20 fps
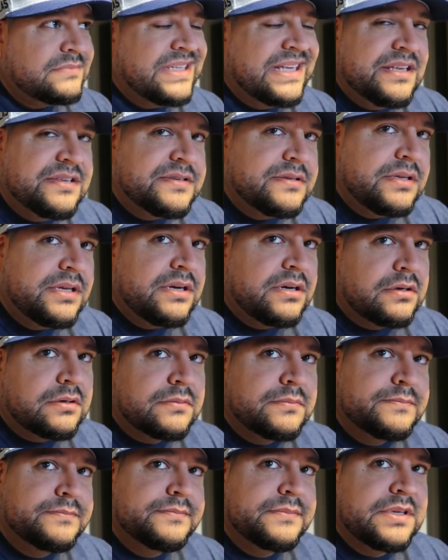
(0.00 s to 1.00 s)
he's a leader.
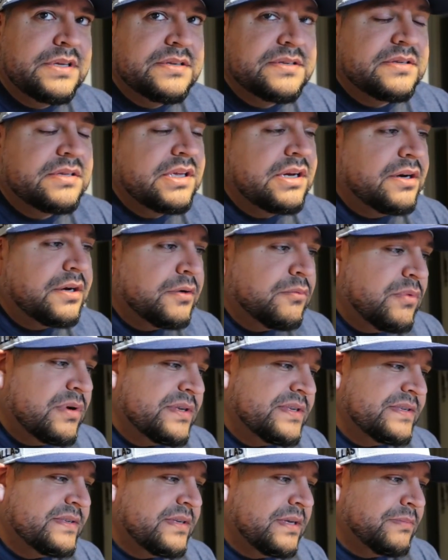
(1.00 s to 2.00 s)
He wants his